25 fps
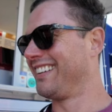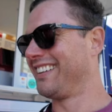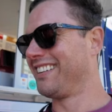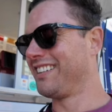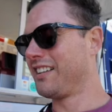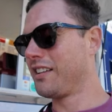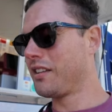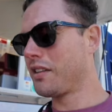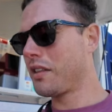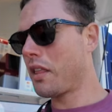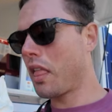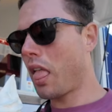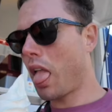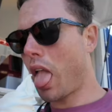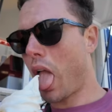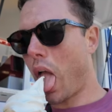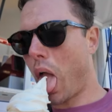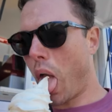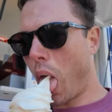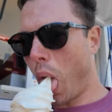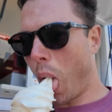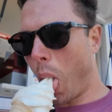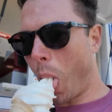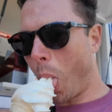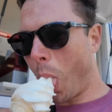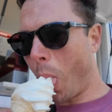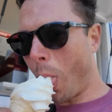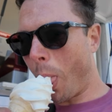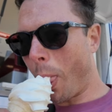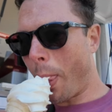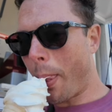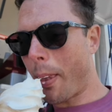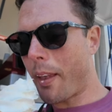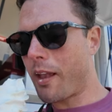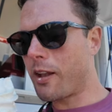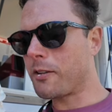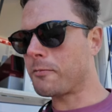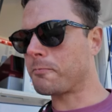with him the goodness of
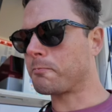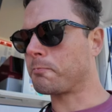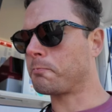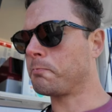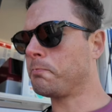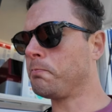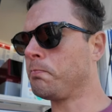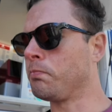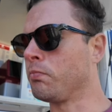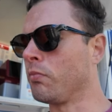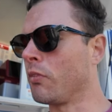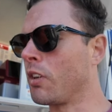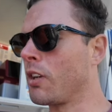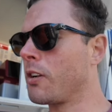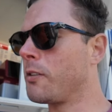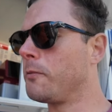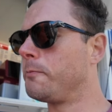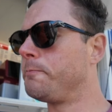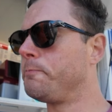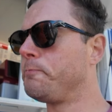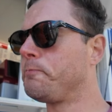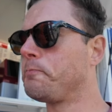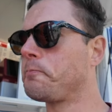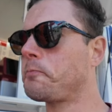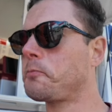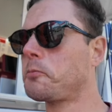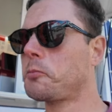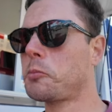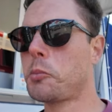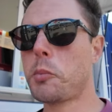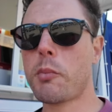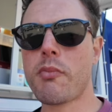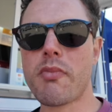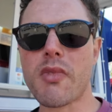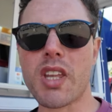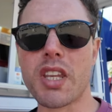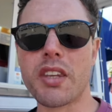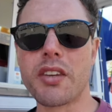God. And I believe these
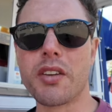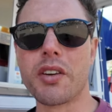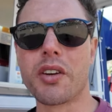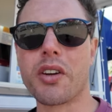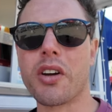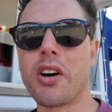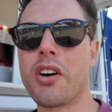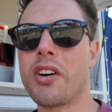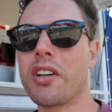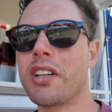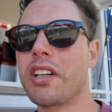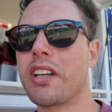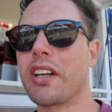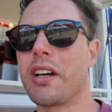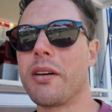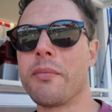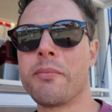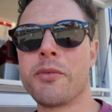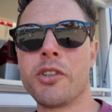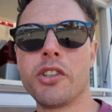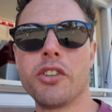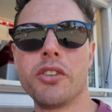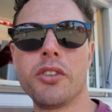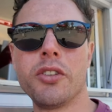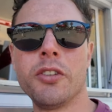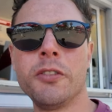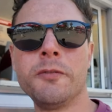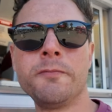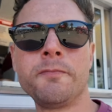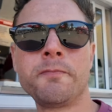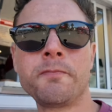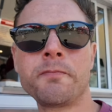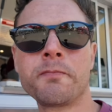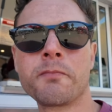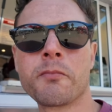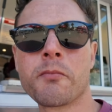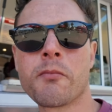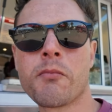things aren't by
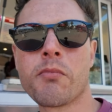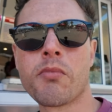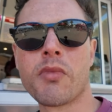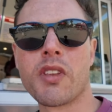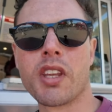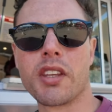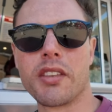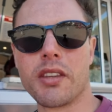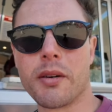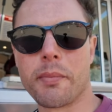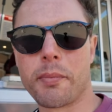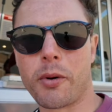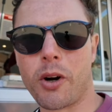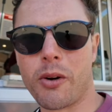coincidence, and